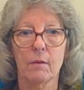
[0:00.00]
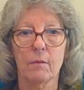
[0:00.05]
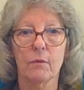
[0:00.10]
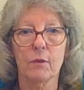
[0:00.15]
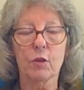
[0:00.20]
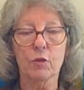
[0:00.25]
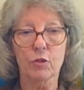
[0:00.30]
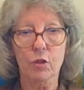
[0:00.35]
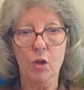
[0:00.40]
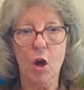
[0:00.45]

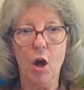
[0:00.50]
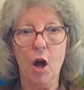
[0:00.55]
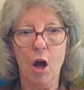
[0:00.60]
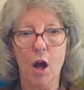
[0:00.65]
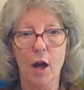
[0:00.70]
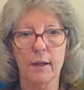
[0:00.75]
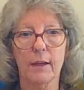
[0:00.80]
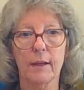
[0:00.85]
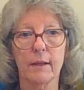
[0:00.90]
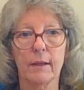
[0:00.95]
there's
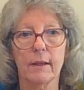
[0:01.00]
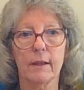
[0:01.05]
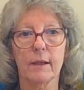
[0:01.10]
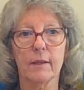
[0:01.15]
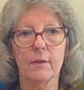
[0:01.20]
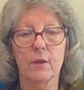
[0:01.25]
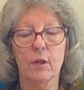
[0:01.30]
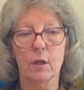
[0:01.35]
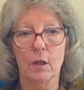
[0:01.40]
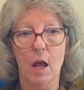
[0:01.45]
God
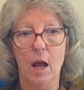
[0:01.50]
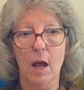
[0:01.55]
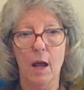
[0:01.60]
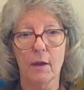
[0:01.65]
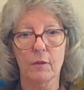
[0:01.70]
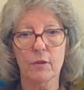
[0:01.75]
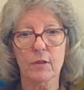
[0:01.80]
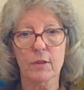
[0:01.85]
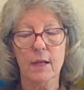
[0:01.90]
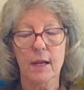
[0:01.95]
in their
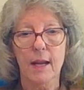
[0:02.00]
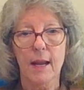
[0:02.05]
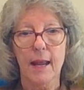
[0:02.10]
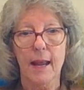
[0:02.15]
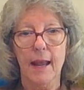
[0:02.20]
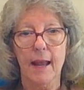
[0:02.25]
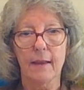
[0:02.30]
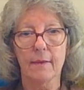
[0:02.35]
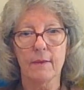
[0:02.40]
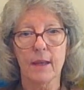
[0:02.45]
lives.
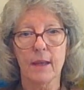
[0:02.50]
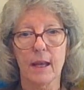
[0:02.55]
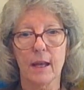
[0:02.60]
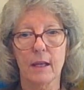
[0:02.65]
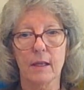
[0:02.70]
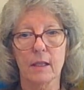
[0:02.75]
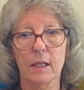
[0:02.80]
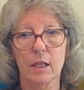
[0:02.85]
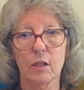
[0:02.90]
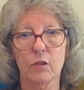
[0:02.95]
And
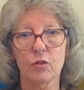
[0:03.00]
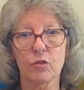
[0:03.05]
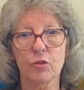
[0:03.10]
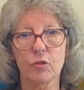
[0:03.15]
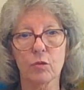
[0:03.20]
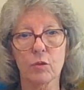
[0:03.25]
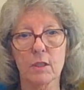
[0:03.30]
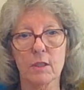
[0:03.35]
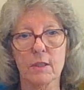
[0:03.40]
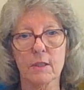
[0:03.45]
then as
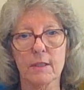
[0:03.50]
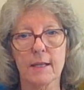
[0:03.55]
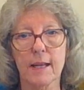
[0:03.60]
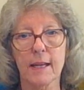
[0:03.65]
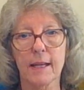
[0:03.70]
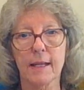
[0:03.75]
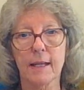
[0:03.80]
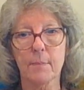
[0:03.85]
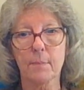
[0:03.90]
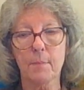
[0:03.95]
soon as
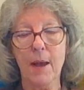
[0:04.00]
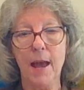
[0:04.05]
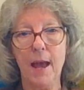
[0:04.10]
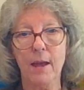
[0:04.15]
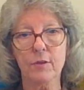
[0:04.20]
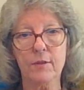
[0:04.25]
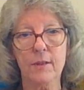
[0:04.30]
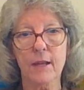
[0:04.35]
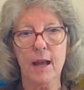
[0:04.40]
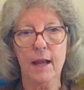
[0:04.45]
they get
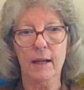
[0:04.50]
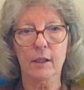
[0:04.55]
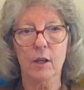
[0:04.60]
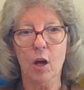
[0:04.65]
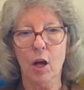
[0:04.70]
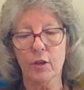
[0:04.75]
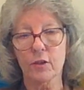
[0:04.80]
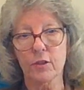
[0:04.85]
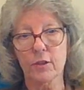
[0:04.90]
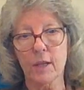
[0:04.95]
past that,
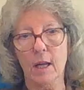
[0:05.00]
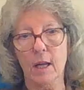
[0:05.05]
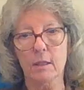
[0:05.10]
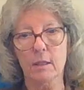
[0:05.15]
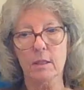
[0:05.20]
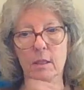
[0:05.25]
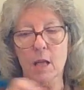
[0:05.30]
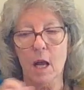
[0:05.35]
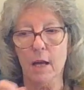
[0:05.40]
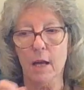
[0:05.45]
God set
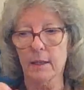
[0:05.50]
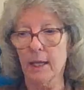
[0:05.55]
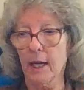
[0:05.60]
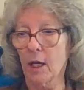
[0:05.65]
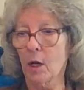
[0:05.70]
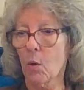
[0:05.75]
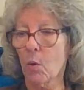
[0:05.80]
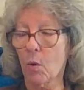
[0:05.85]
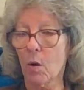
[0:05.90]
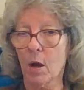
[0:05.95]
aside,
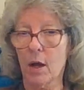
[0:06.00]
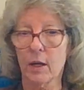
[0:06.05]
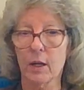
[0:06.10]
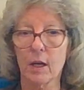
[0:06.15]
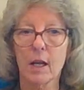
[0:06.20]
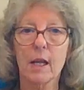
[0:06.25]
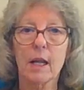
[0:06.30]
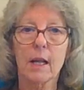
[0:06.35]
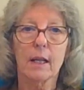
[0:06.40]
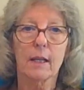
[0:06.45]
they go
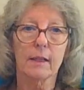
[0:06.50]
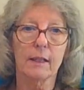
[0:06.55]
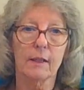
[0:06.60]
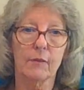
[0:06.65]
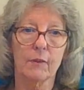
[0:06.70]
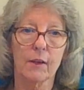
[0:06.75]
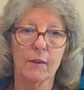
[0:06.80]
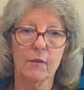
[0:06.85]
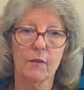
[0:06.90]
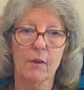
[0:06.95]
on
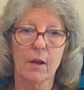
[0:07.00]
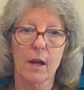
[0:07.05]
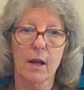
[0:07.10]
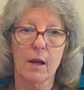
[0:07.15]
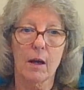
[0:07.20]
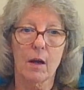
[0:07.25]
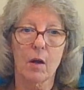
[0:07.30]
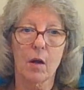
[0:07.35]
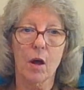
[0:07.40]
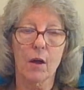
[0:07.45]
living uh,
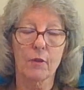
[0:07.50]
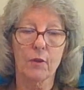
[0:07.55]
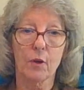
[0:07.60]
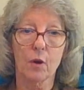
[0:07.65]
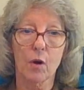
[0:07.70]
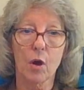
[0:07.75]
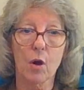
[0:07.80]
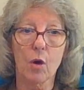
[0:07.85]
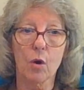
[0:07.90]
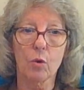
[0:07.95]
on
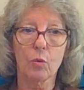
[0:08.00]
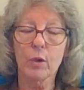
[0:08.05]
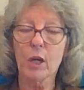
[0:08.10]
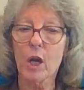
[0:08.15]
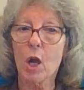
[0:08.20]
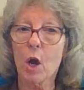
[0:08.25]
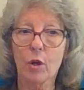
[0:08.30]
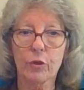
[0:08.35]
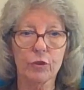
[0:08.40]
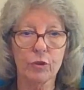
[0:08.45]
their own.
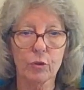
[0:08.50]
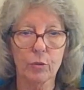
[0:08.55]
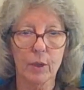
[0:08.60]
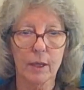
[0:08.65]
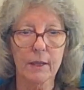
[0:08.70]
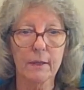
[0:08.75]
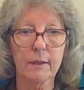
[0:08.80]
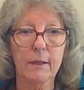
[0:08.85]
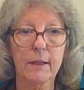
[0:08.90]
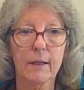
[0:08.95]
We all do
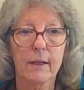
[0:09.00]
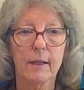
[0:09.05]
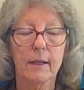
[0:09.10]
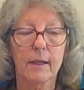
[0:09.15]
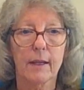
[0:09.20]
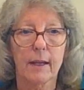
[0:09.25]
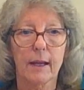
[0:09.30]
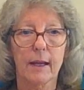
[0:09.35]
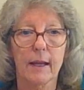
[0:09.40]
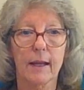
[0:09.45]
it.
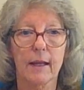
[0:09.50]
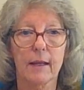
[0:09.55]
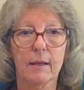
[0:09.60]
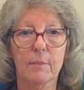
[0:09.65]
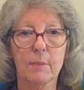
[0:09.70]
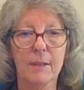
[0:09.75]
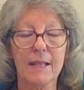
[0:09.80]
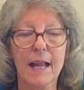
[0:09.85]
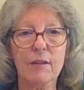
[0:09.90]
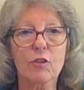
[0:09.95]

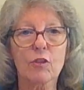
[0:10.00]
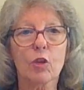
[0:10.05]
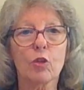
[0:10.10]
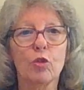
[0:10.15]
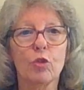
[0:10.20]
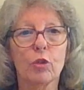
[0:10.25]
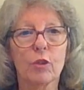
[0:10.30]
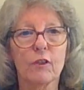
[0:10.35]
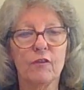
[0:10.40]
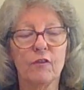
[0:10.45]
And, but that's a
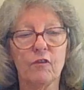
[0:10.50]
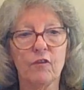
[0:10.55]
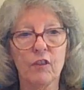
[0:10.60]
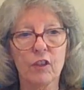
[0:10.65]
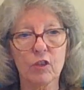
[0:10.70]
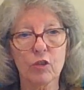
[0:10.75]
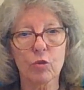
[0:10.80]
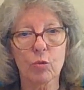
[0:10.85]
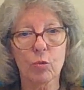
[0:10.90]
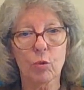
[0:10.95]
good
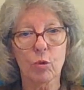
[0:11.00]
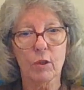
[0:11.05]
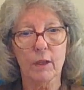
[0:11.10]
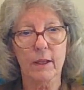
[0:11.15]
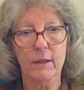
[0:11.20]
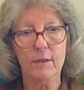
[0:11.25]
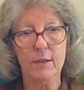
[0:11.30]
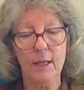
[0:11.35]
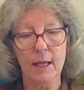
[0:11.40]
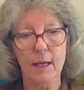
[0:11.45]
visual
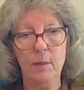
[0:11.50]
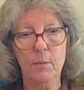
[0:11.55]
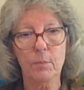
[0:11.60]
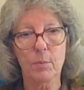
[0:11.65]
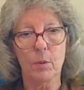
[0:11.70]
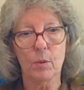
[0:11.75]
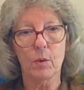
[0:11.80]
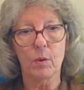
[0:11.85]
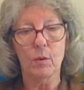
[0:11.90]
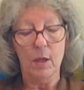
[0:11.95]

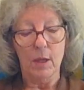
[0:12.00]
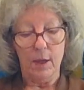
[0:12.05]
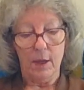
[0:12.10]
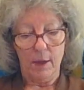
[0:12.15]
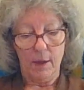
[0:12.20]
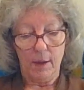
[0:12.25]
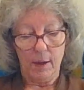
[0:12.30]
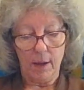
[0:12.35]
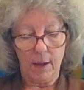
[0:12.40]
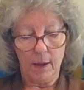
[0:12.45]
example
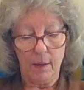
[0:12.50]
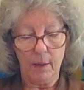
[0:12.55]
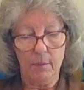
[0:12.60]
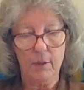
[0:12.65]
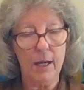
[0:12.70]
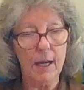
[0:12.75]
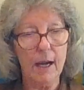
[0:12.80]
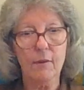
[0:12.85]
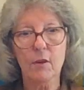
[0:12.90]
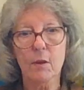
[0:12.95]

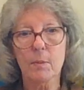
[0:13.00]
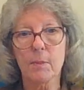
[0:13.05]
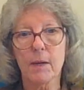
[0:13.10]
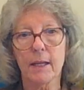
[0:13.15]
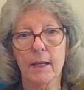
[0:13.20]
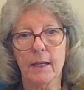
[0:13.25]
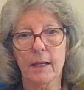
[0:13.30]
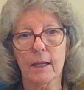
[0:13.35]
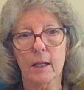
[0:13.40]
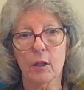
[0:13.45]
um, that
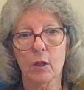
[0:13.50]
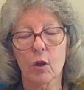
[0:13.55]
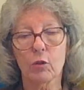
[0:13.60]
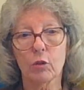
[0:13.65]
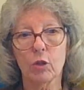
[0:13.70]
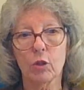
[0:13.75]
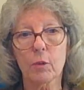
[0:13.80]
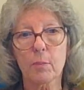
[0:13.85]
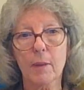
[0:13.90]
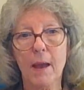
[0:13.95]
everybody can
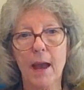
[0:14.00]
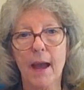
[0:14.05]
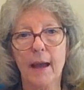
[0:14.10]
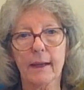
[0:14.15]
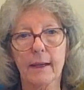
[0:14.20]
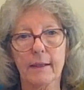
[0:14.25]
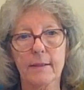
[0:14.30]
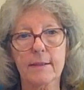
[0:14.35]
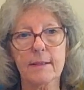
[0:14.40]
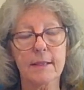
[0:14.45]
look
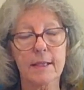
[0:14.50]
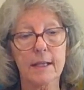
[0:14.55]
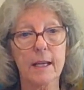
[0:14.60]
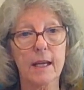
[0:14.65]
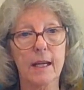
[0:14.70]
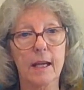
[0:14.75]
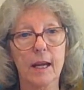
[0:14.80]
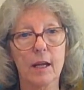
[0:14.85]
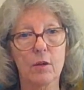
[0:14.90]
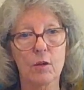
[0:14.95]
back and
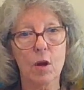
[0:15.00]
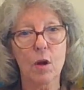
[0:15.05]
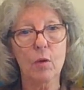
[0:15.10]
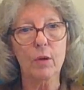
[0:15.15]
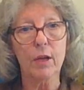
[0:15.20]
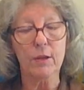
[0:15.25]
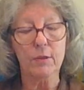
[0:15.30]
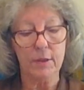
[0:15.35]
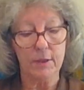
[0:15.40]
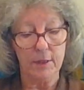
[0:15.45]
see and
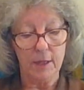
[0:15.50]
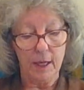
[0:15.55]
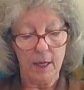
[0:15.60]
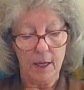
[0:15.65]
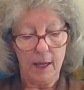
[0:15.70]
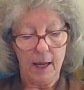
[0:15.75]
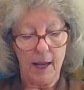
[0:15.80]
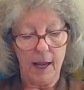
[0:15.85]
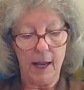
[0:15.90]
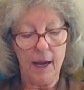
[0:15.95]
notice.
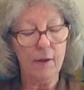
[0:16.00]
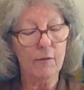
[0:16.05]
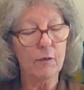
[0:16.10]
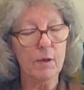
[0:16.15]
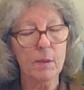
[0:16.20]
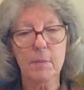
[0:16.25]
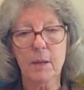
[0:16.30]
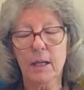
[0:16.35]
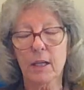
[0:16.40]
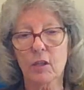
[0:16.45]

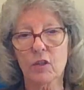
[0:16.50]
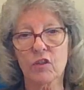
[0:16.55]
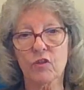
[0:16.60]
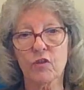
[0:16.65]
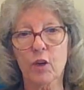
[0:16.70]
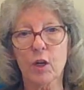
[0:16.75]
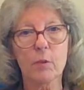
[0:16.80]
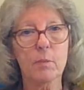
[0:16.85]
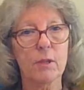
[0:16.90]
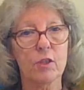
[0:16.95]
Everybody's
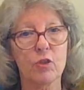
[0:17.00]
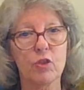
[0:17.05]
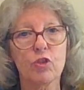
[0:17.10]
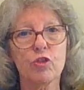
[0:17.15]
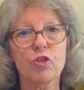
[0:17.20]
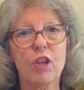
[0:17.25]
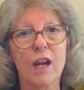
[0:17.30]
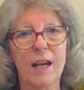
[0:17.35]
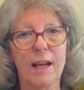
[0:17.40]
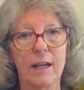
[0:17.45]

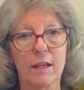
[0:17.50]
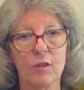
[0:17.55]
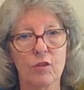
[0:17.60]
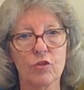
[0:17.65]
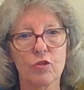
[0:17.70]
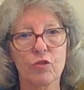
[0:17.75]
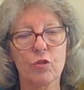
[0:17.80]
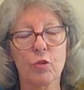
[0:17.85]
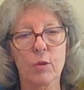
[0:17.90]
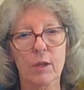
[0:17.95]
verbiage
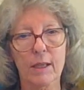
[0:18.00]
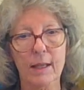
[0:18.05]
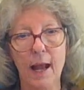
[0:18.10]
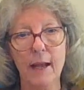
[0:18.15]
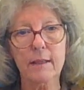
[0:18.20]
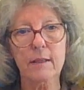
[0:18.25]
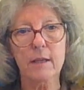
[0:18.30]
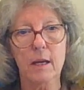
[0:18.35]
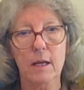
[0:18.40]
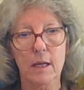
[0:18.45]
changed during
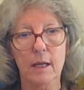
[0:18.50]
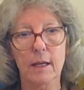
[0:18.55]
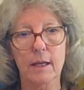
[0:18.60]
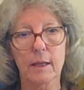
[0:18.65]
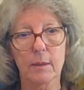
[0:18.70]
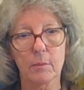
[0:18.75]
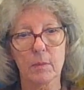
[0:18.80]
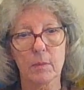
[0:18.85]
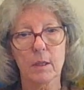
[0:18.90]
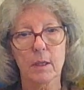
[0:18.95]
that
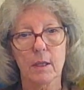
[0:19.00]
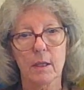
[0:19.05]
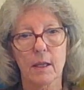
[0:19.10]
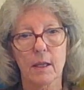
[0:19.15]
time